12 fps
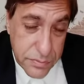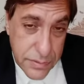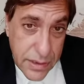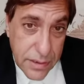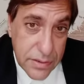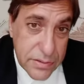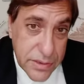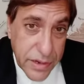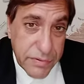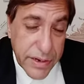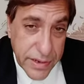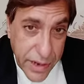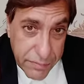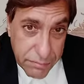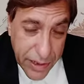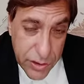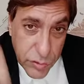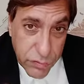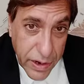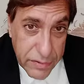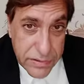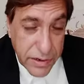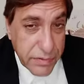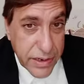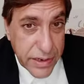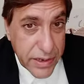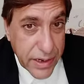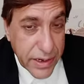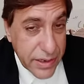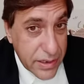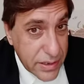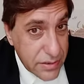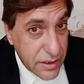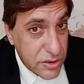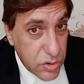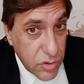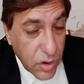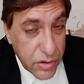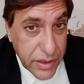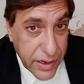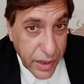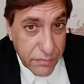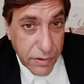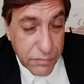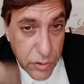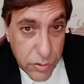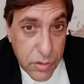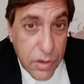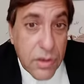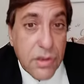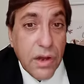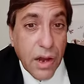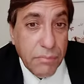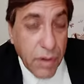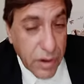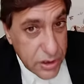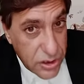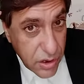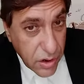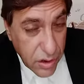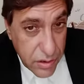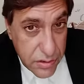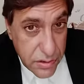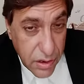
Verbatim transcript: saving time matthew 5 17 18 he says do not think i've come to abolish the law